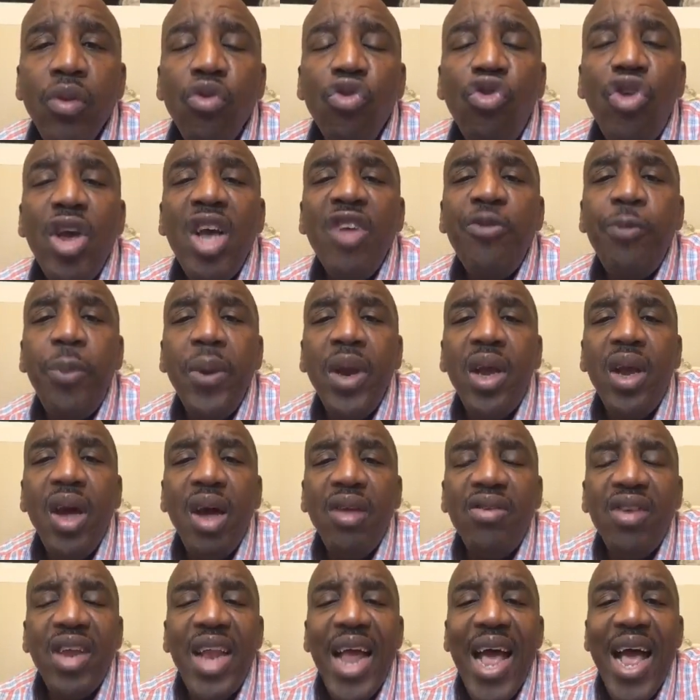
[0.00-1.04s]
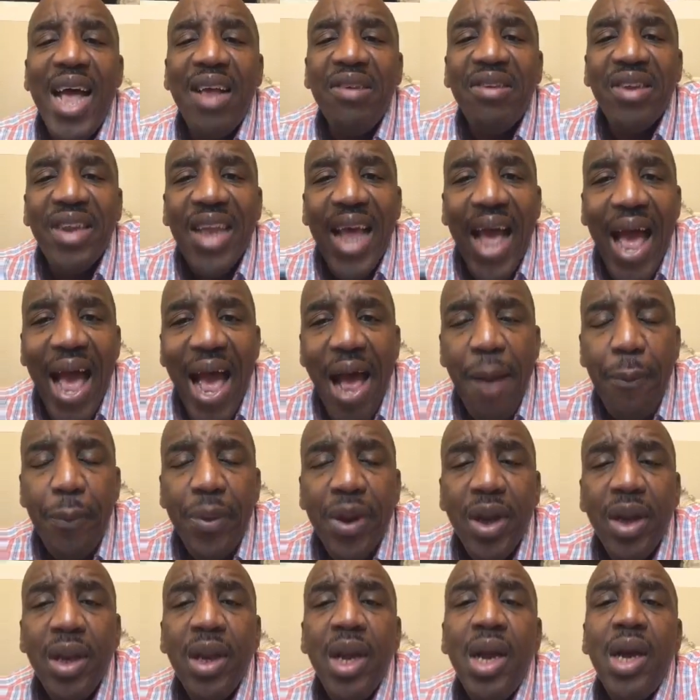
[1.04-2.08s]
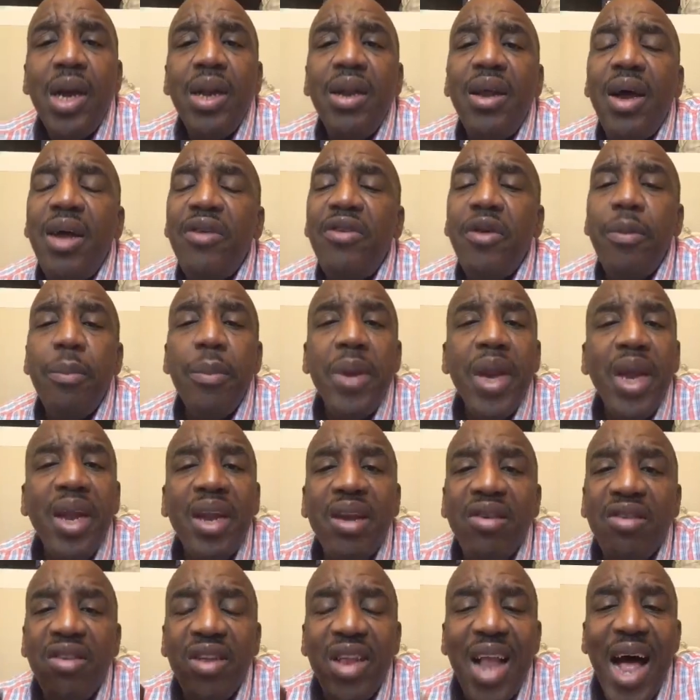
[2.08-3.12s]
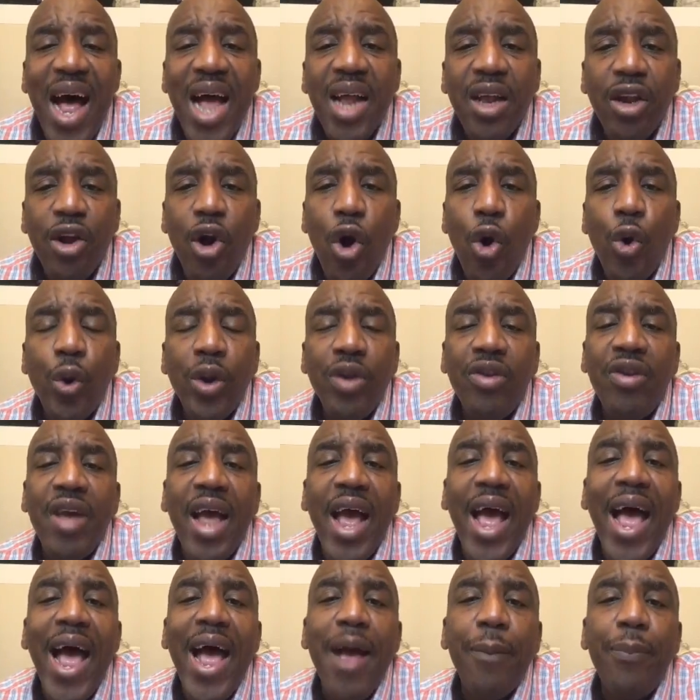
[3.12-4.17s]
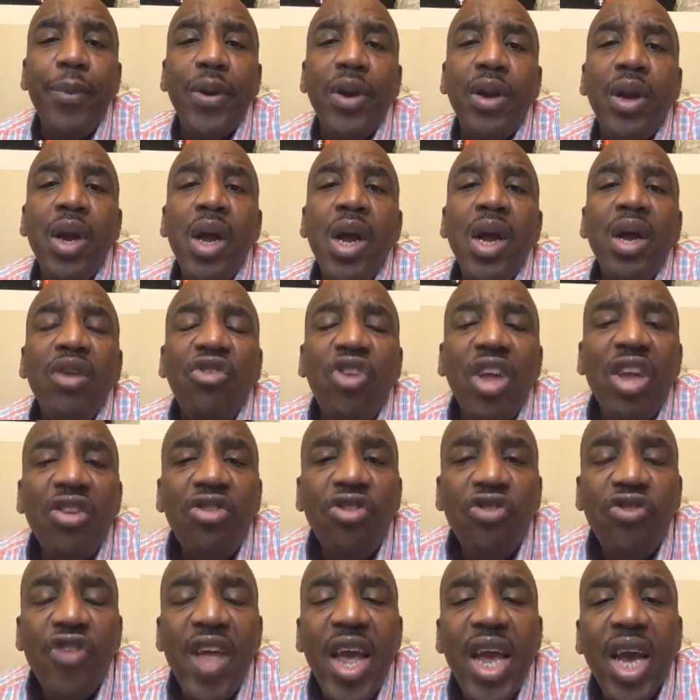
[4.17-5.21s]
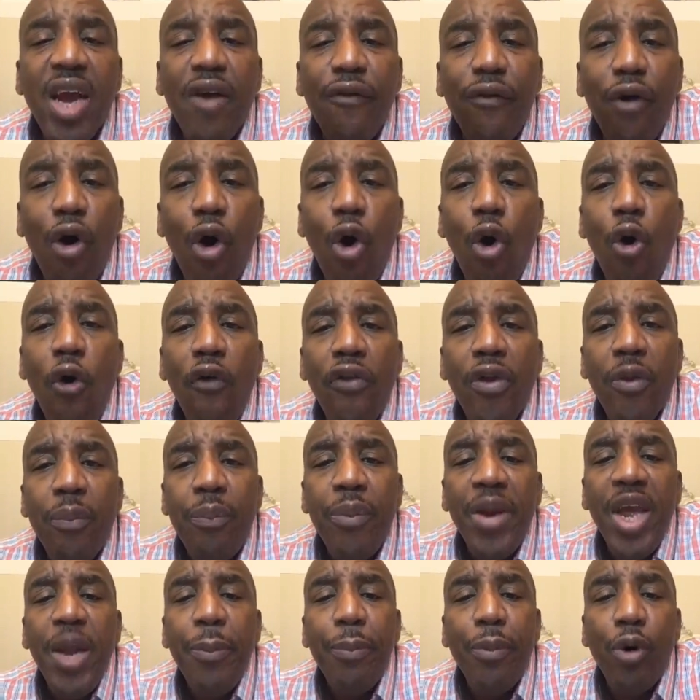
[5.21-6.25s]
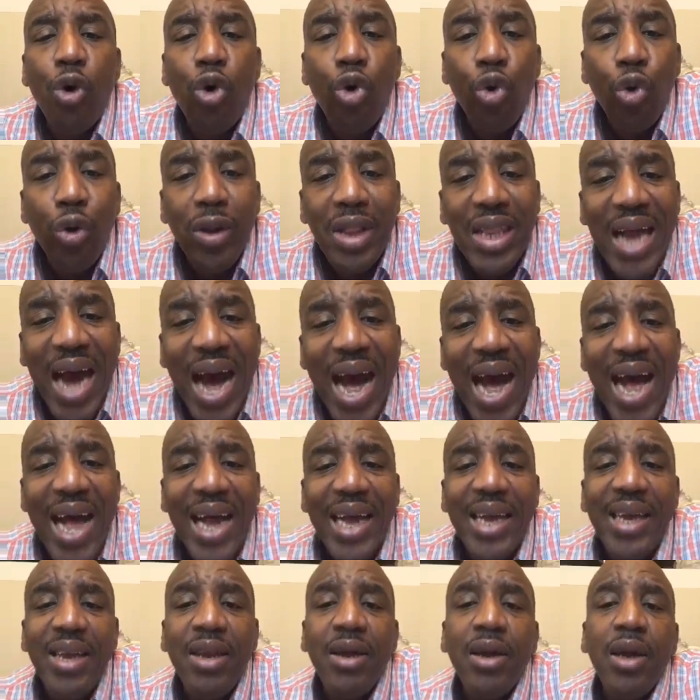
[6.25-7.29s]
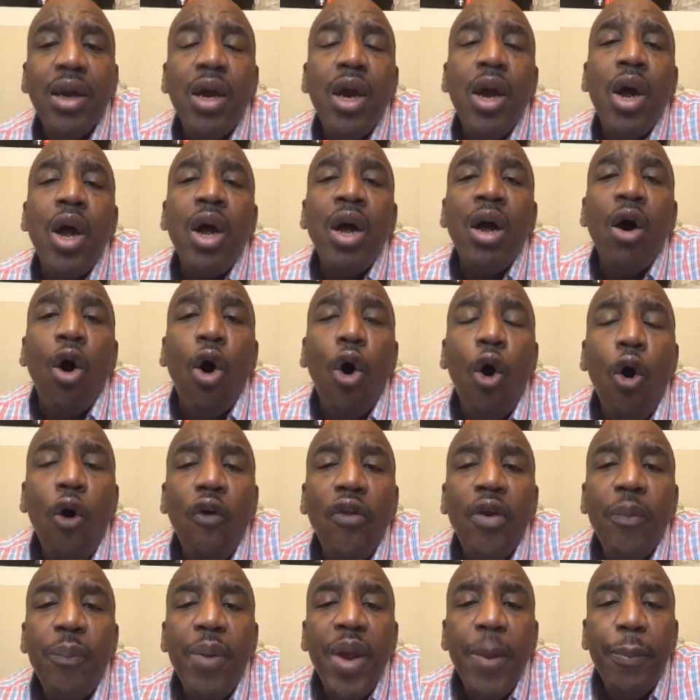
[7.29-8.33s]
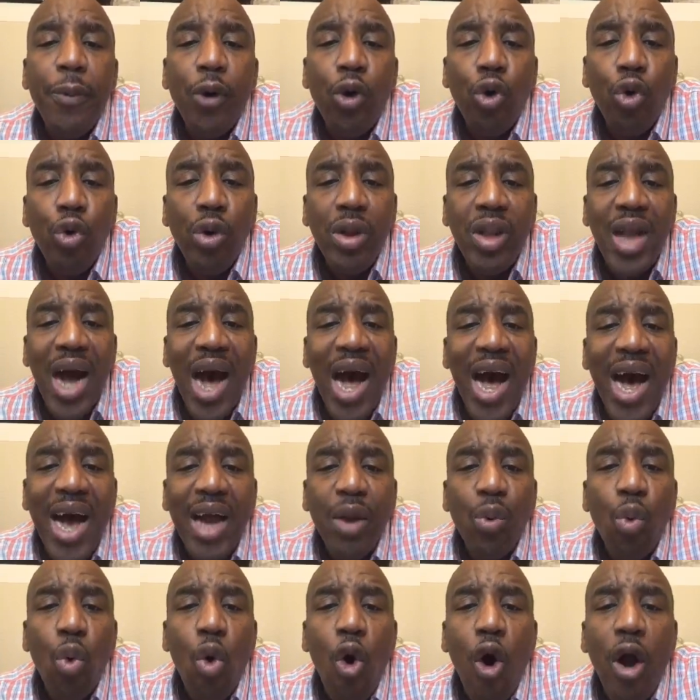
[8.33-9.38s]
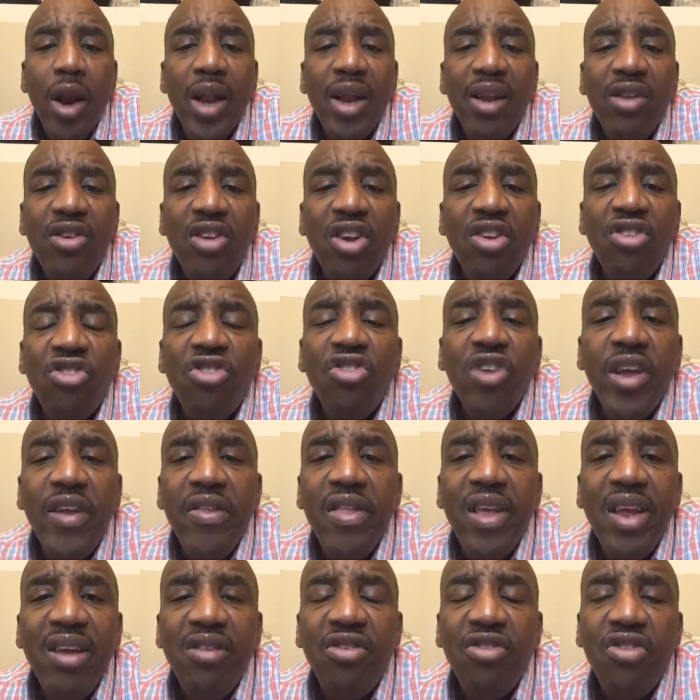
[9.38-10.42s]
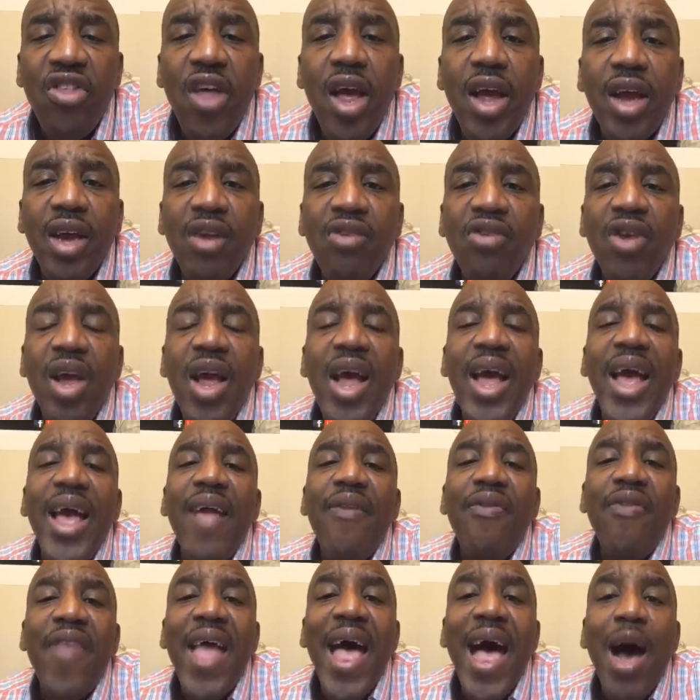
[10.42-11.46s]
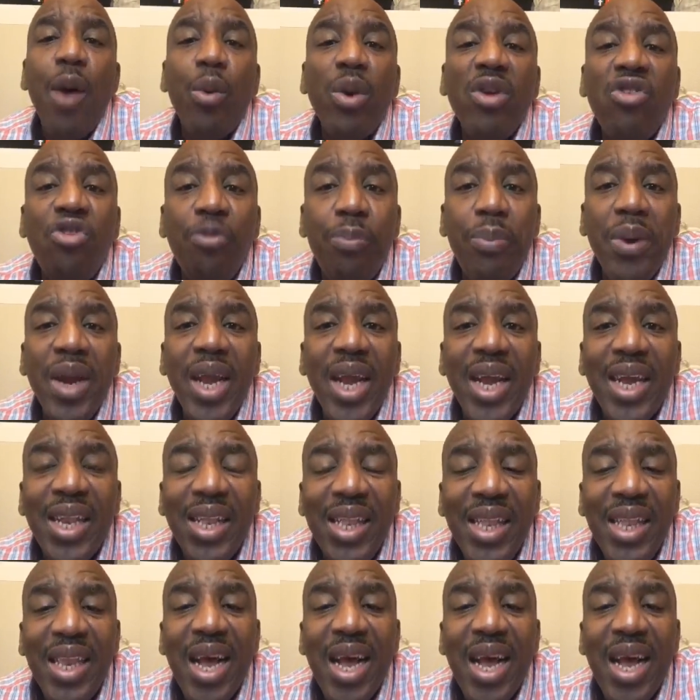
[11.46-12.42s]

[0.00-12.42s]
just because it hasn't happened doesn't mean it's not going to happen. Just think of all the people who died, all the people who died wanting to see these things, and now it's being